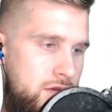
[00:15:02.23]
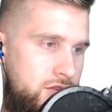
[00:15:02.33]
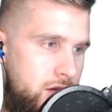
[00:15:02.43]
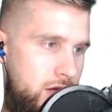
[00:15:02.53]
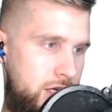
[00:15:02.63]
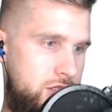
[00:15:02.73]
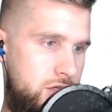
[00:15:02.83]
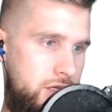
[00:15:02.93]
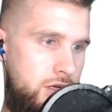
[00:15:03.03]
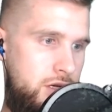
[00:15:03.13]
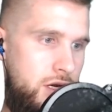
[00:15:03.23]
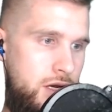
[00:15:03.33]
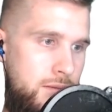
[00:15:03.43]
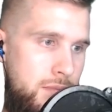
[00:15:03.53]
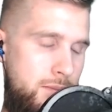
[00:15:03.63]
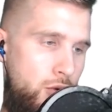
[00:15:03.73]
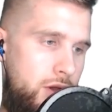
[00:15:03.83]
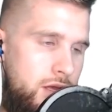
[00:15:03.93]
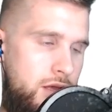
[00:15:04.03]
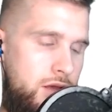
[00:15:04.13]
sale actually. My
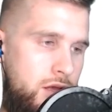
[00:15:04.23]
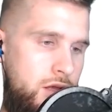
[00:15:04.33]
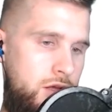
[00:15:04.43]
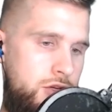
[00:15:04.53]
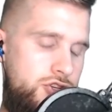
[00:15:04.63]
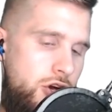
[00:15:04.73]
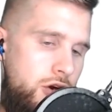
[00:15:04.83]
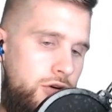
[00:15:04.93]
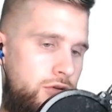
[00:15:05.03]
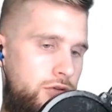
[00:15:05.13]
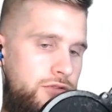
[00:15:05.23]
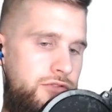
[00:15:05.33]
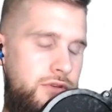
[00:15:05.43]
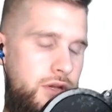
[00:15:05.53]
boy Charles